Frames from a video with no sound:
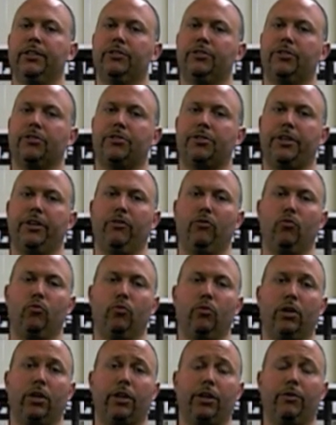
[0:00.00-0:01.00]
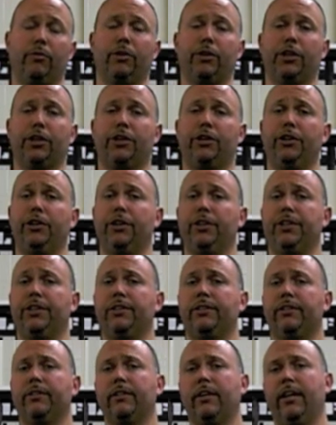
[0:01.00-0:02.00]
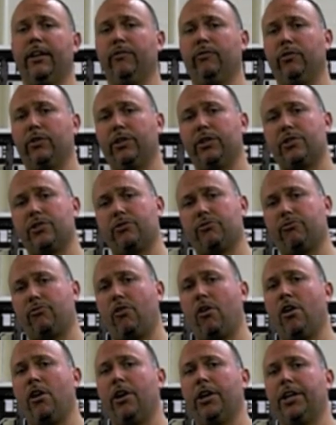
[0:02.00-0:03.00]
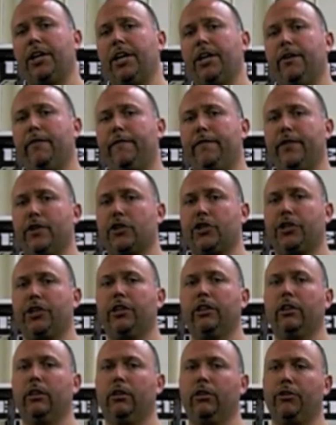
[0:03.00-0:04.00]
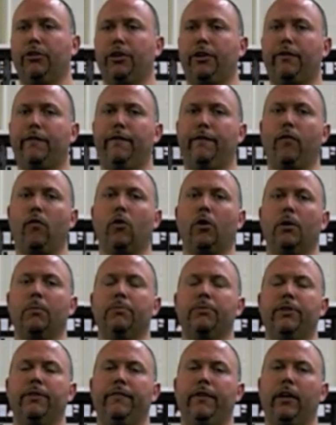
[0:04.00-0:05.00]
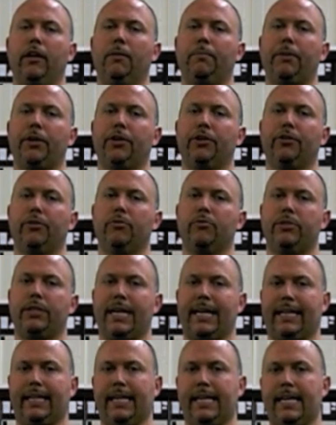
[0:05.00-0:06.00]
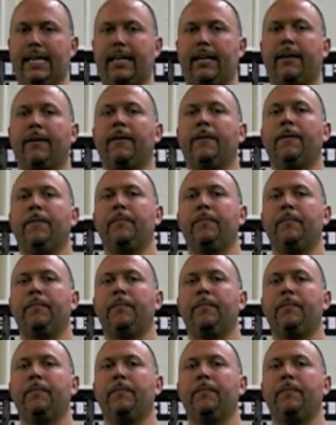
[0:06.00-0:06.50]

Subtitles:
Just get really, really good and really strong and efficient, learning form, developing your own technique